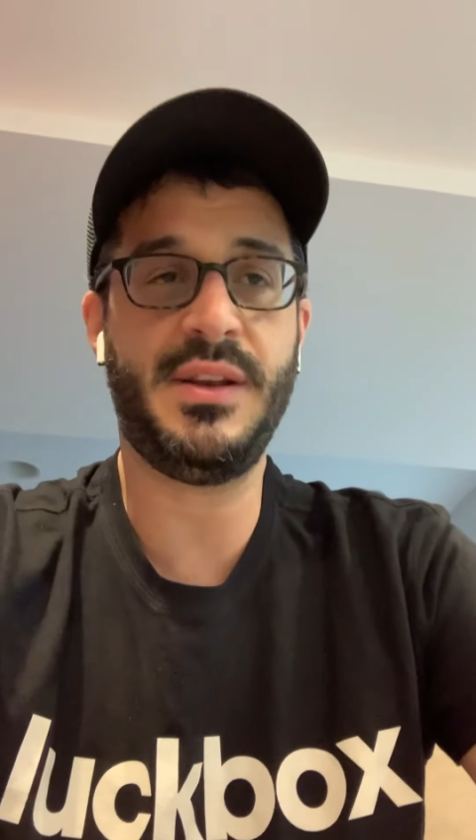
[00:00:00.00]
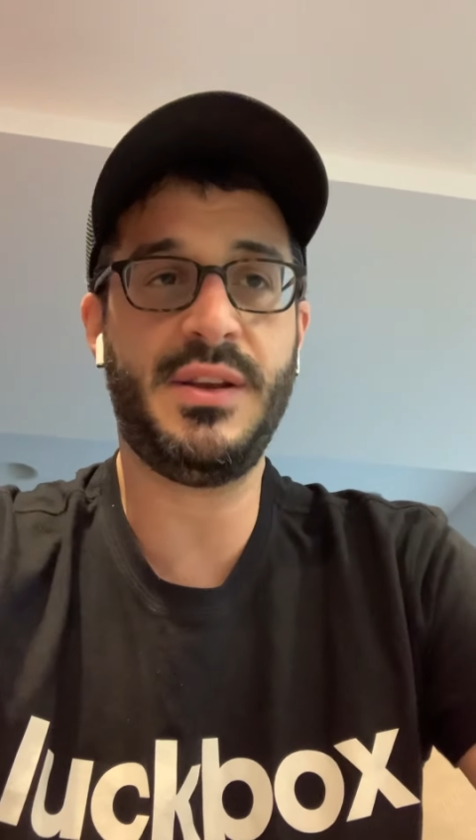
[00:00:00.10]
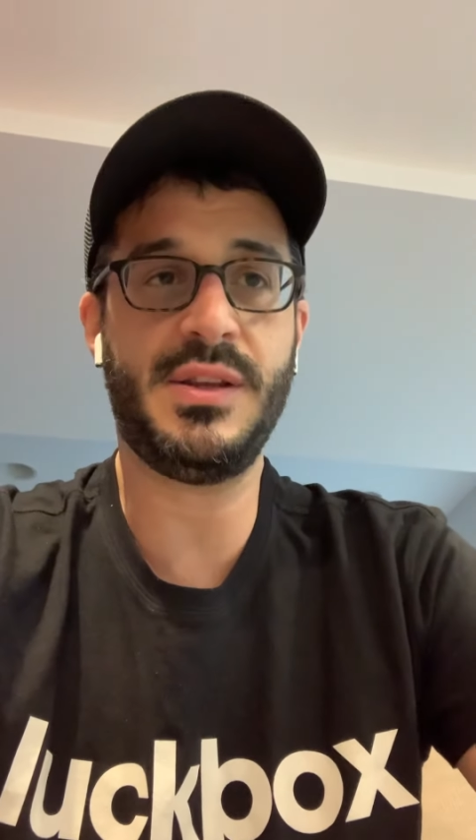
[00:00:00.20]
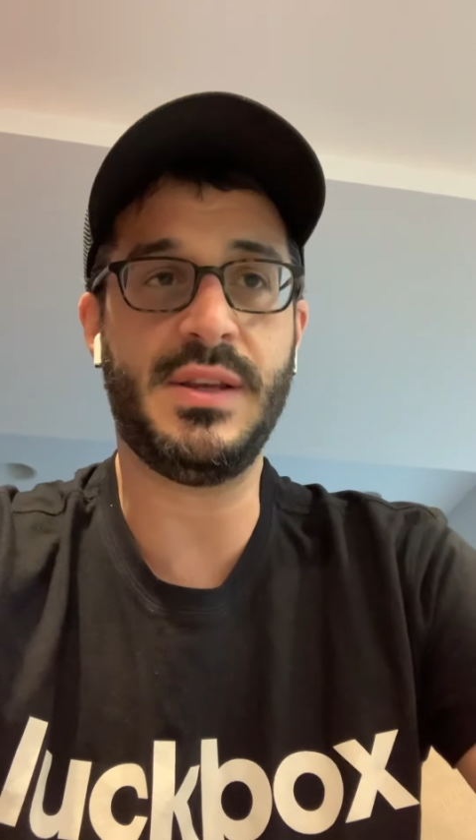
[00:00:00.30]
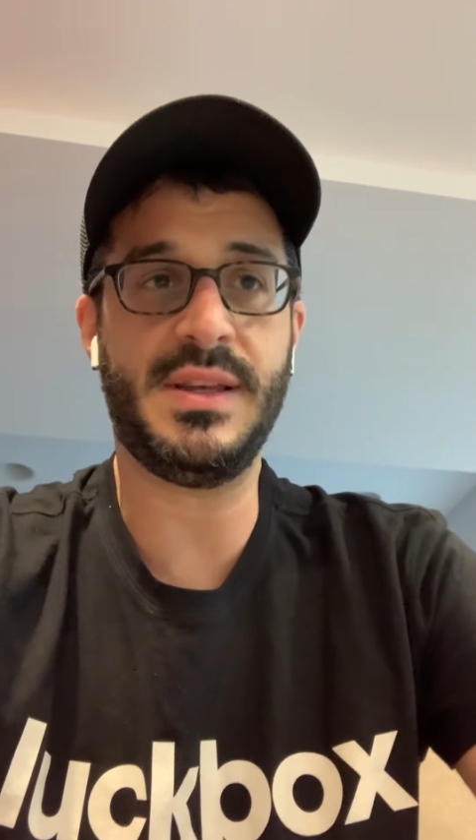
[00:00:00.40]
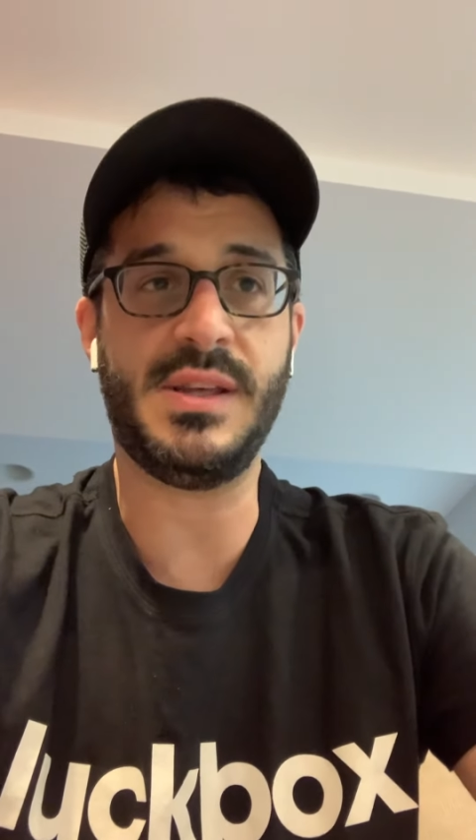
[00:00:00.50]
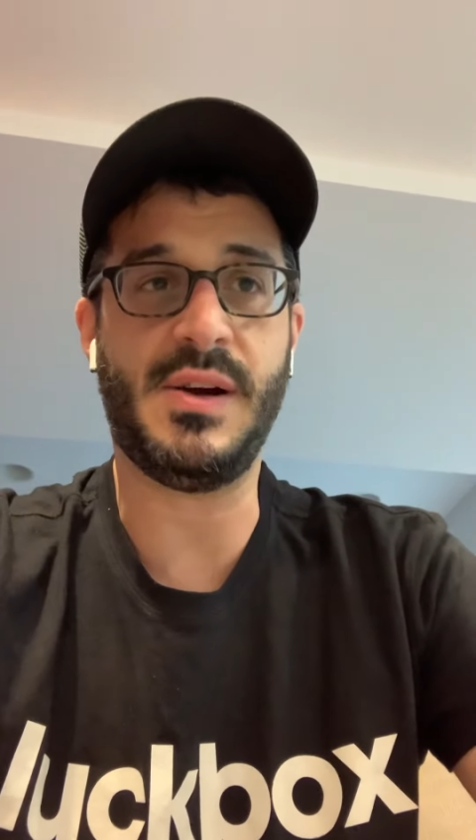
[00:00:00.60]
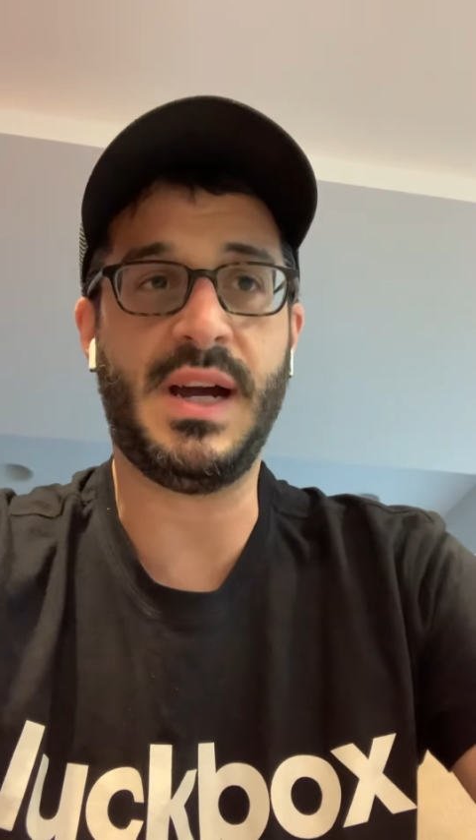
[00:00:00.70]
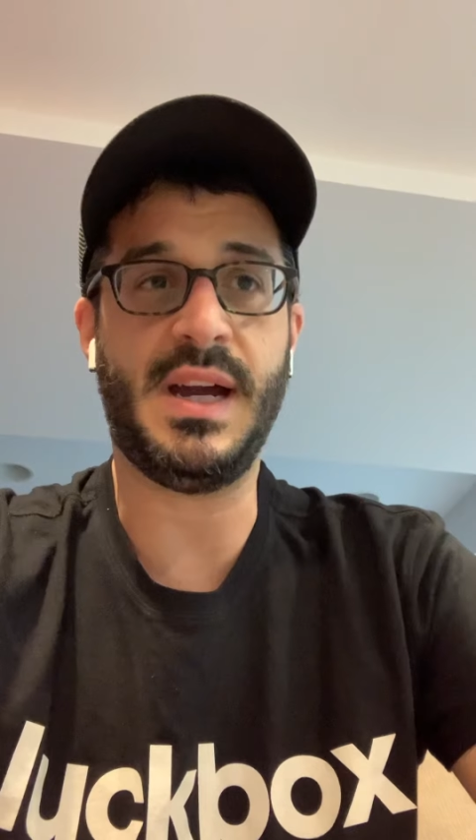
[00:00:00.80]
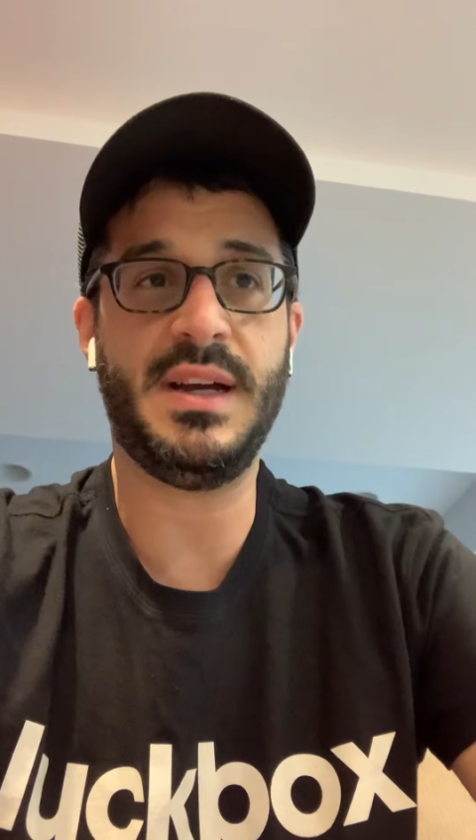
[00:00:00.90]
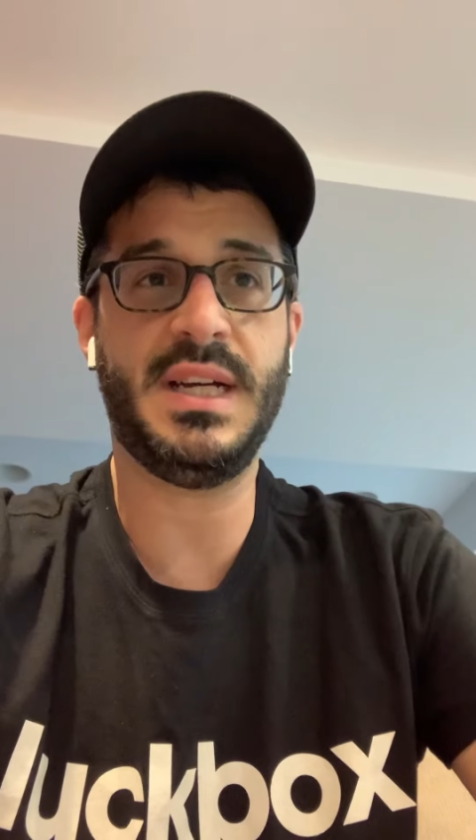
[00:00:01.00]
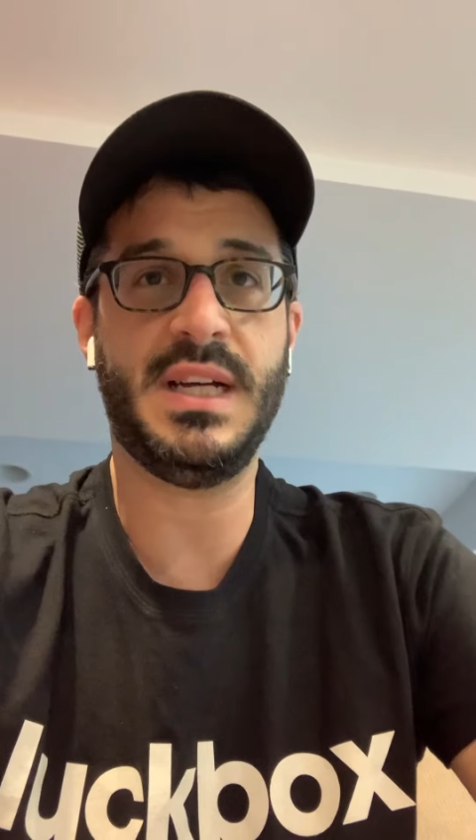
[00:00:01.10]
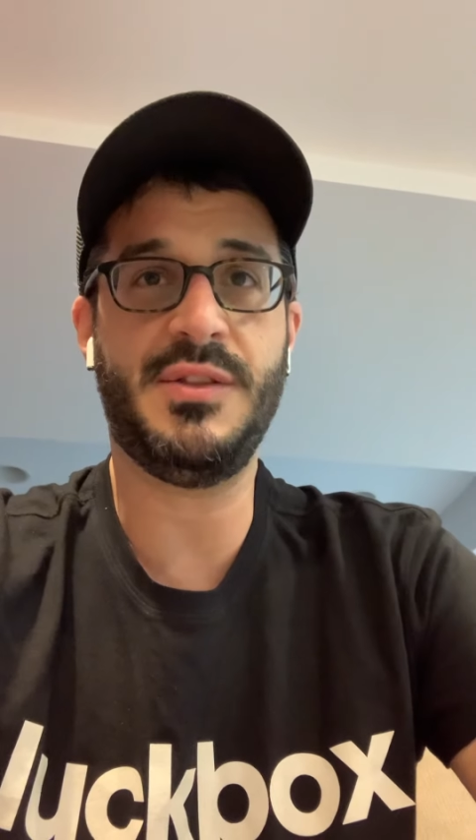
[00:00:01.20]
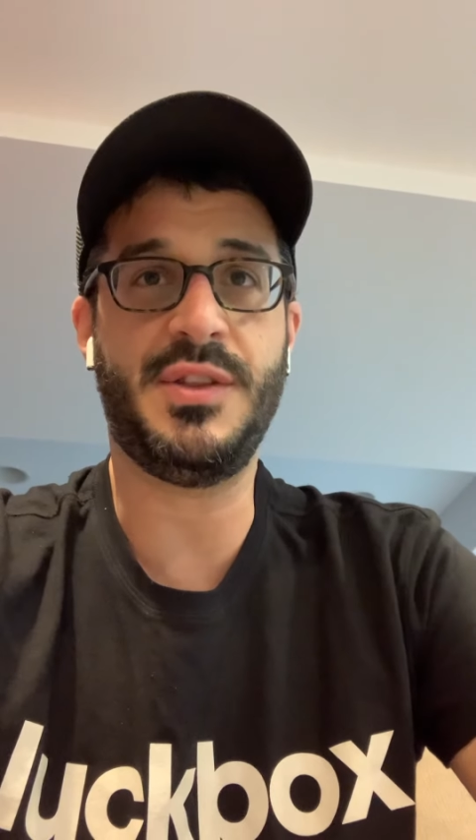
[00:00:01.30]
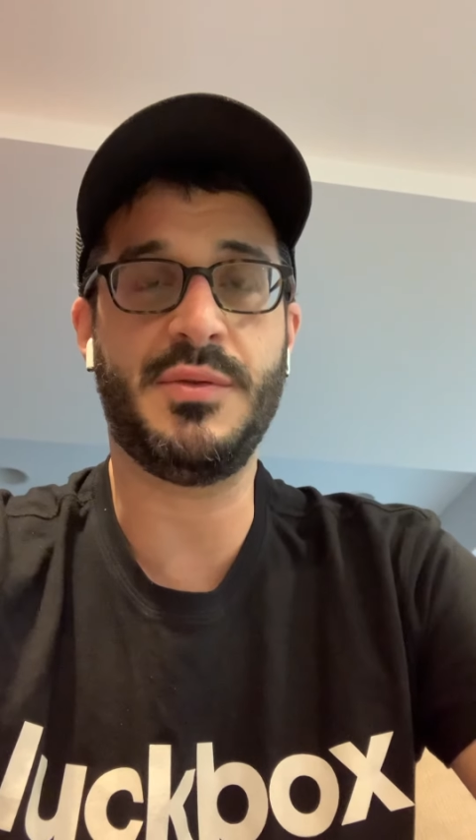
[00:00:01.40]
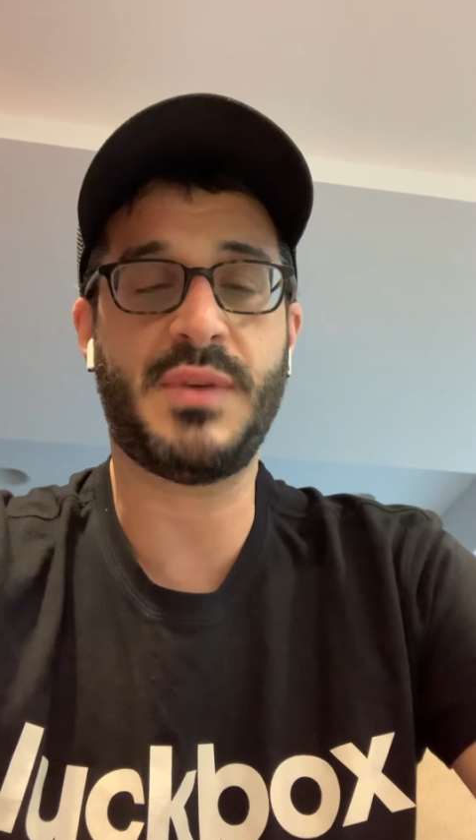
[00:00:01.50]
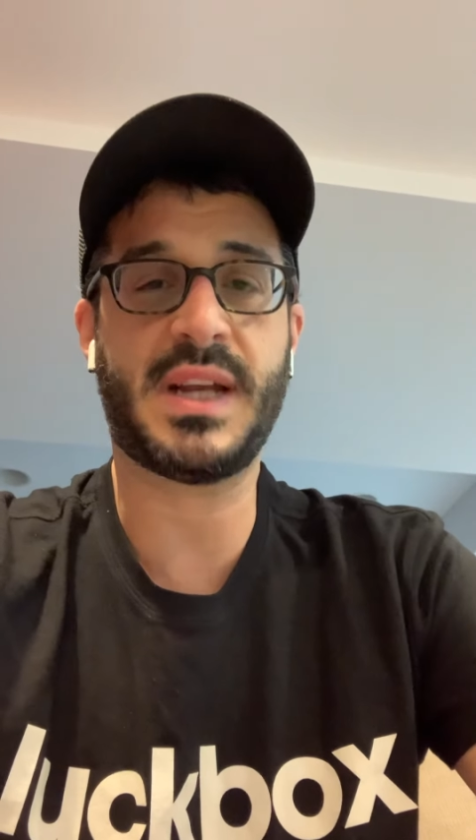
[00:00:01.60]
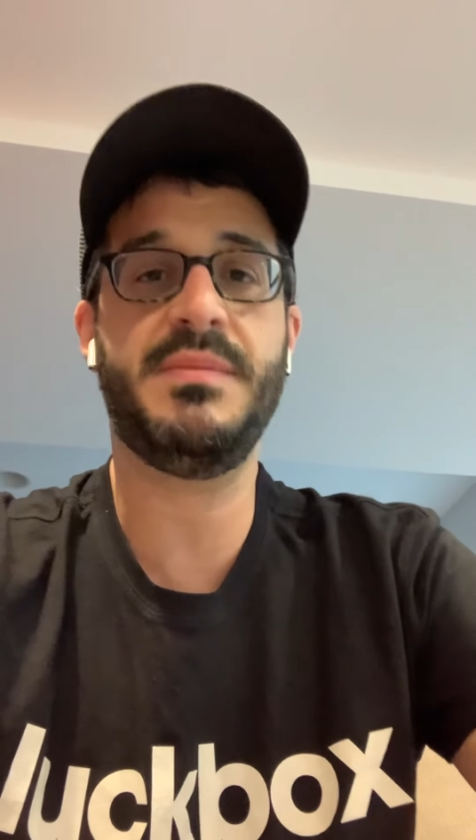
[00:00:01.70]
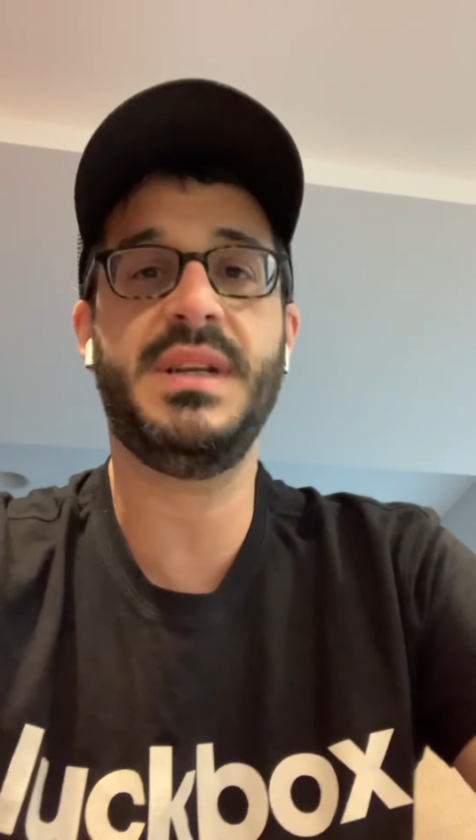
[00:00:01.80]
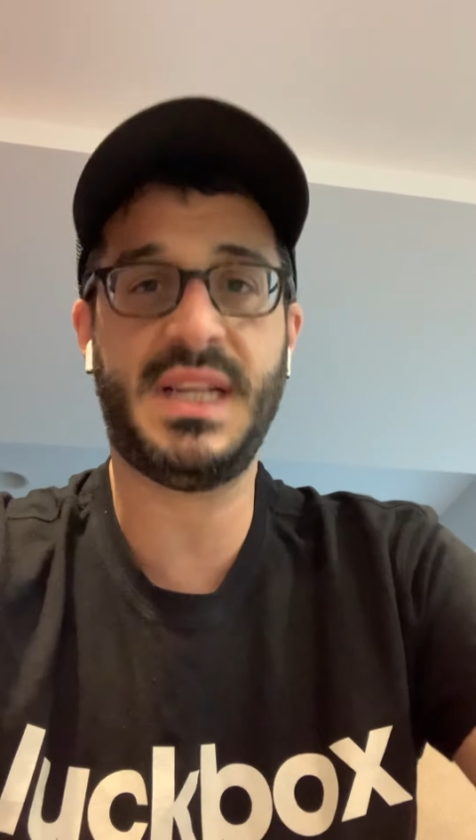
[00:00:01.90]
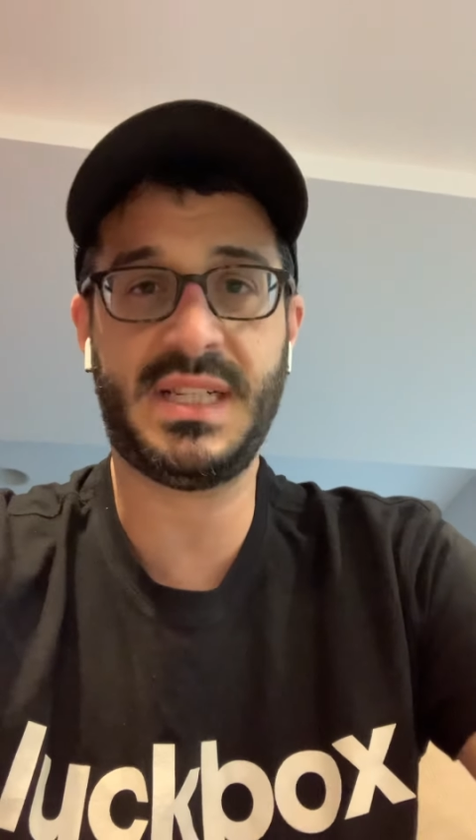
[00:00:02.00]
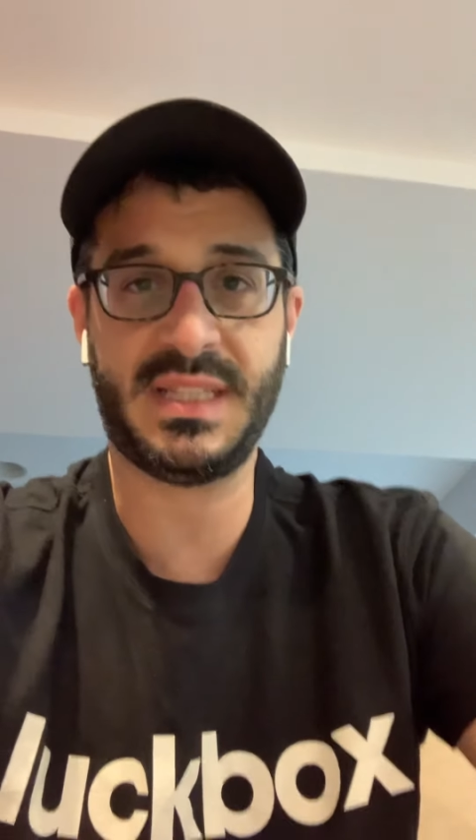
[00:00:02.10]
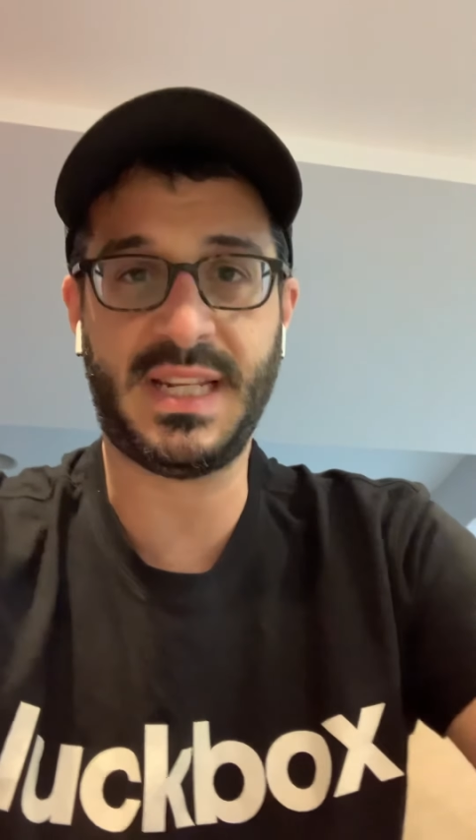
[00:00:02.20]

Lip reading: the recommendations